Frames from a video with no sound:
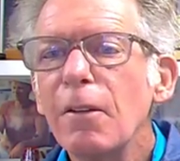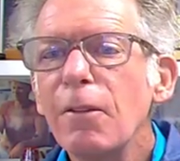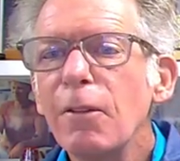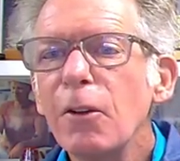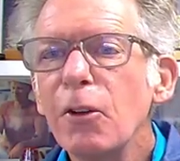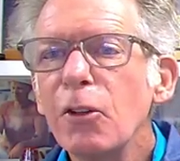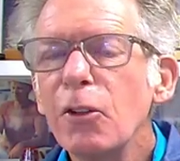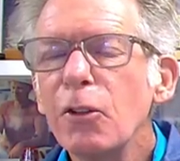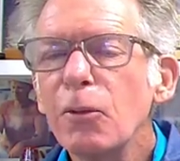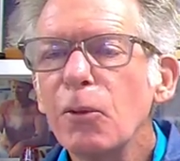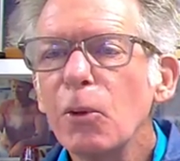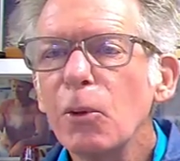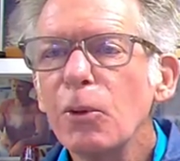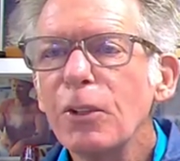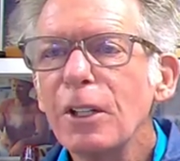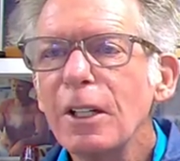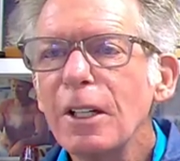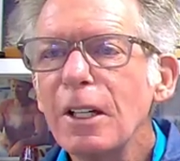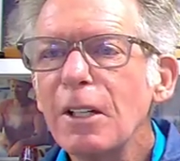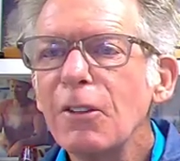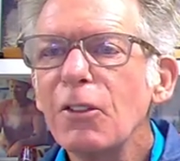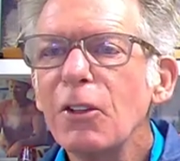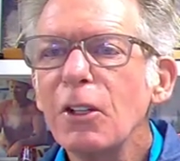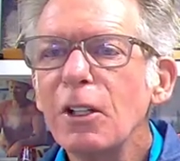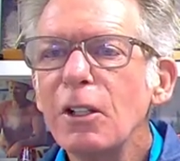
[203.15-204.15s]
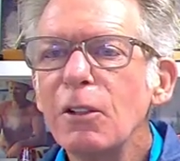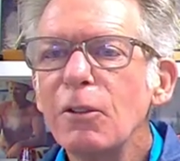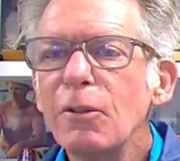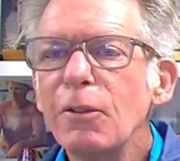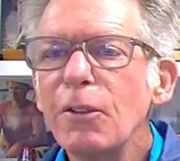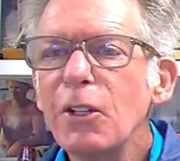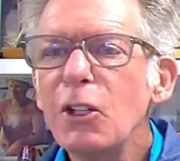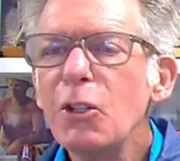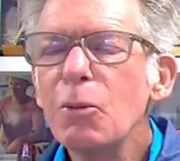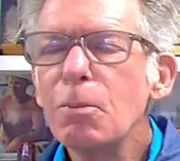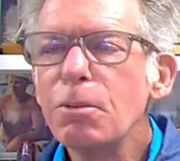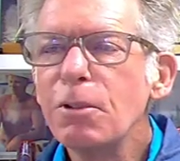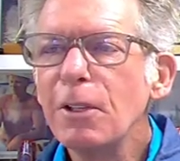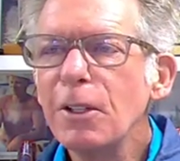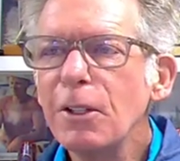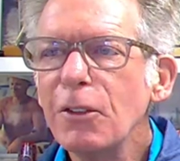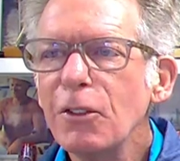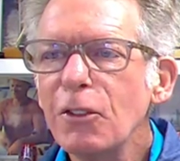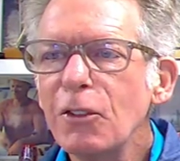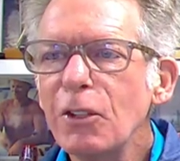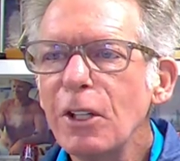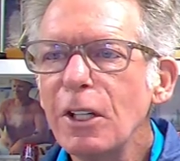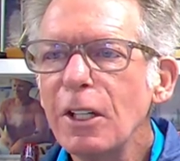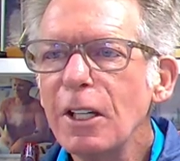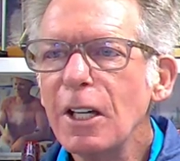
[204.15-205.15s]
And first of all, to get these fish
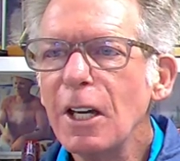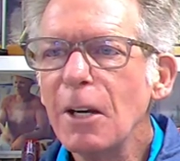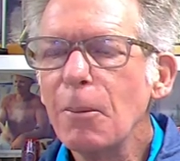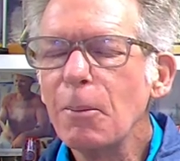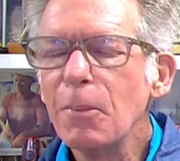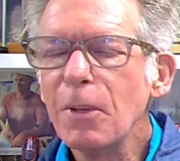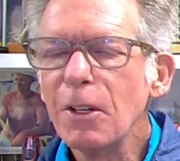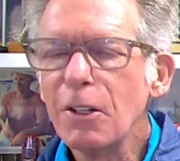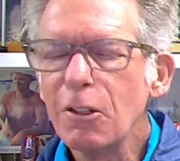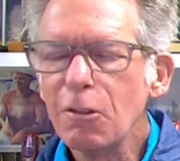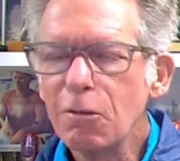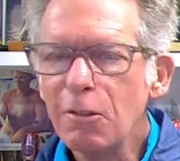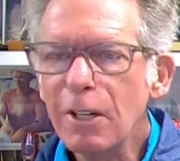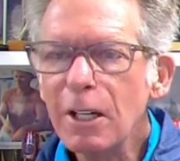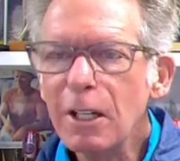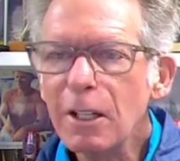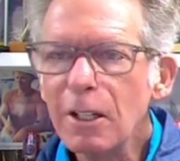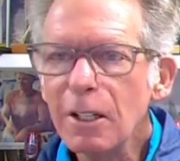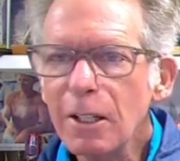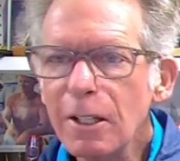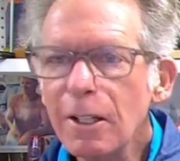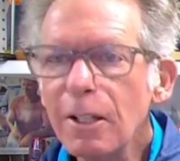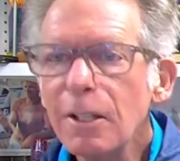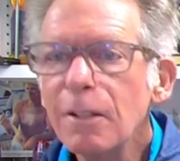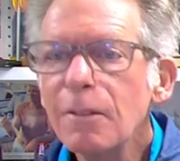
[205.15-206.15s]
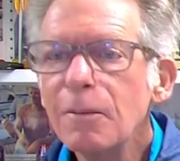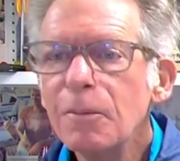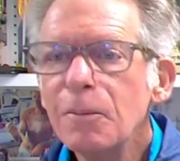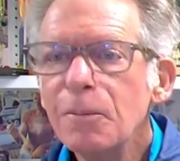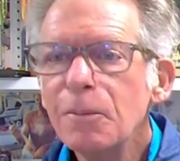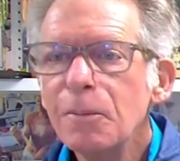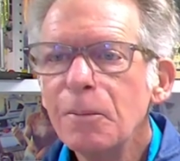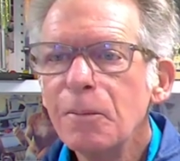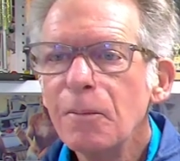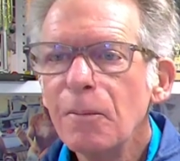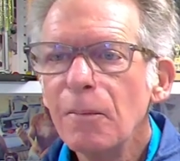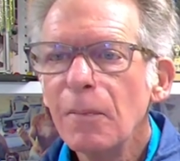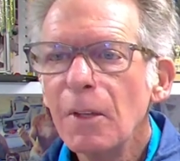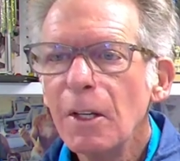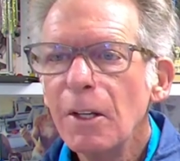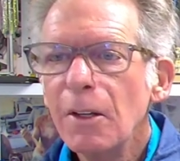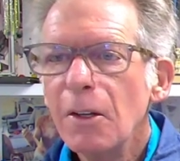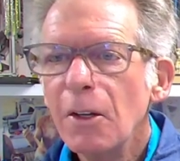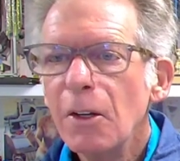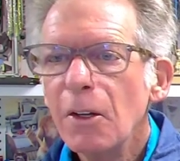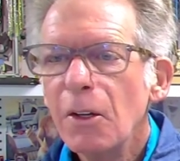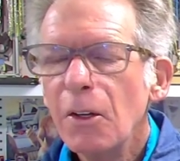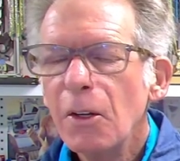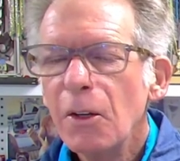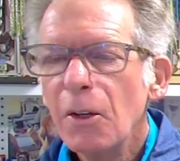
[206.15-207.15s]
prints sitting up correctly,
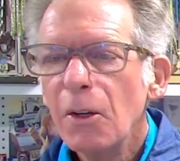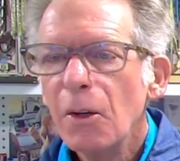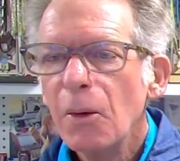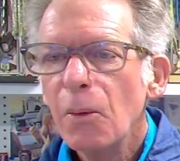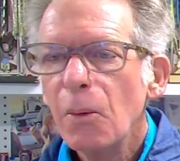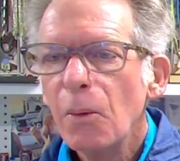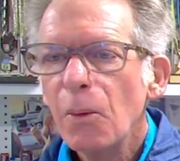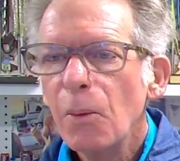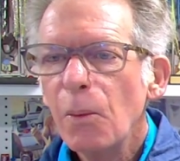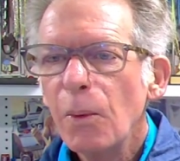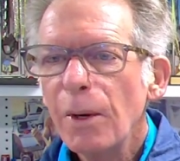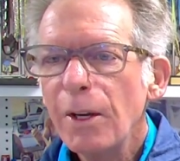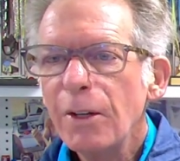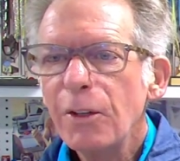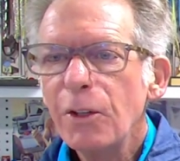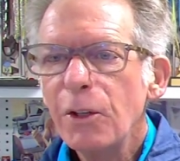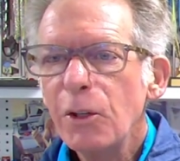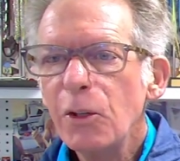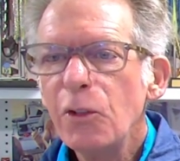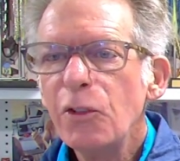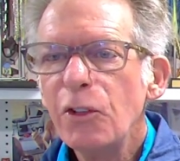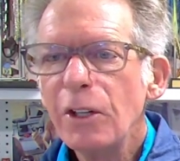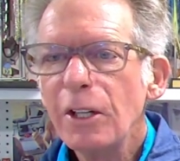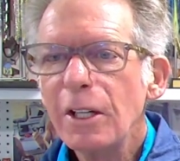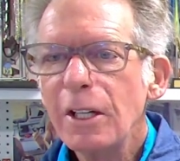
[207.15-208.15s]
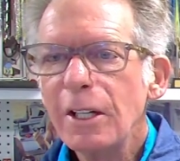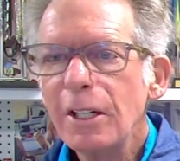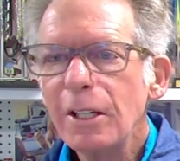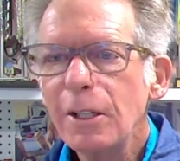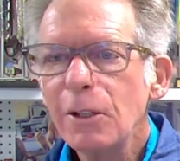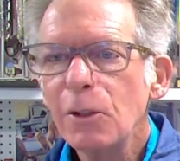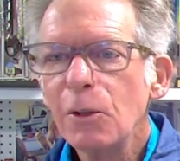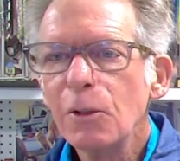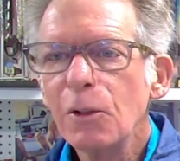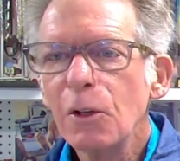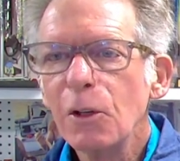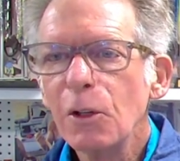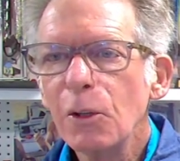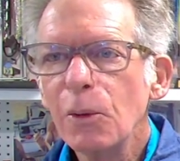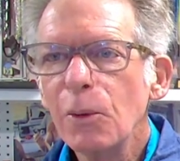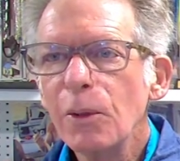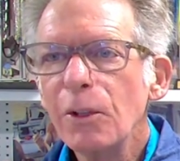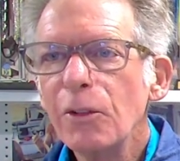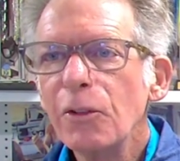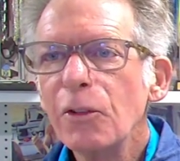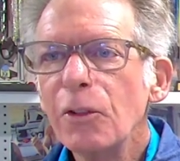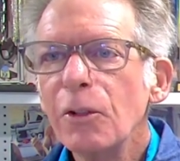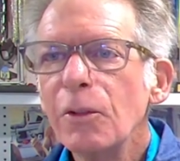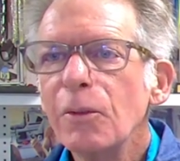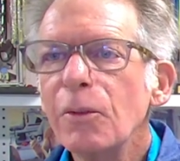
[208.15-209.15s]
we're using keeled
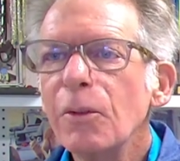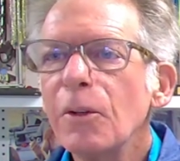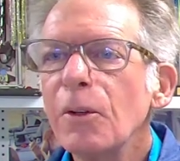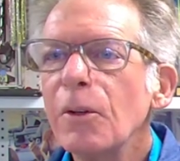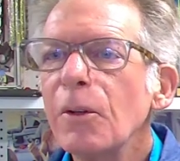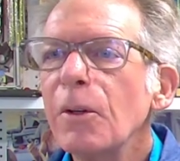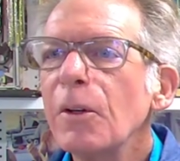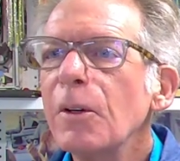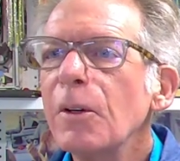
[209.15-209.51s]
lures.